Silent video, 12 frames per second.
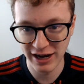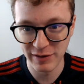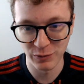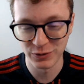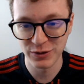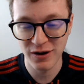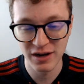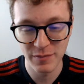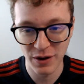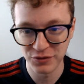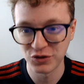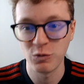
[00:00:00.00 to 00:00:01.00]
I mean, we're talking
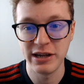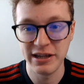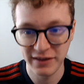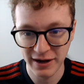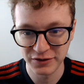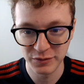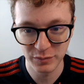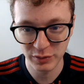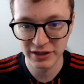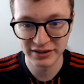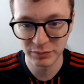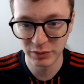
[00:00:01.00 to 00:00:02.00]
about 20,000
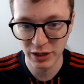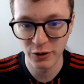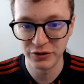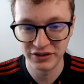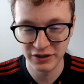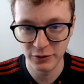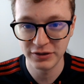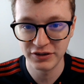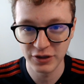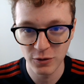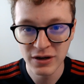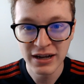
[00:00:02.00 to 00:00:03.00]
plus players here,
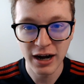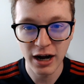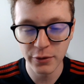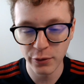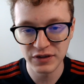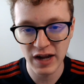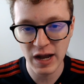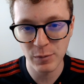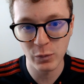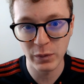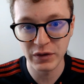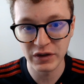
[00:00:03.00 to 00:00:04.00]
so
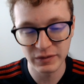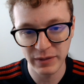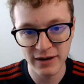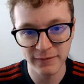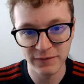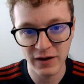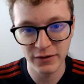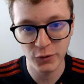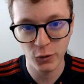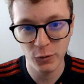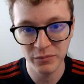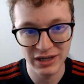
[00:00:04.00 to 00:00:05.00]
understandable, but the Span Finder,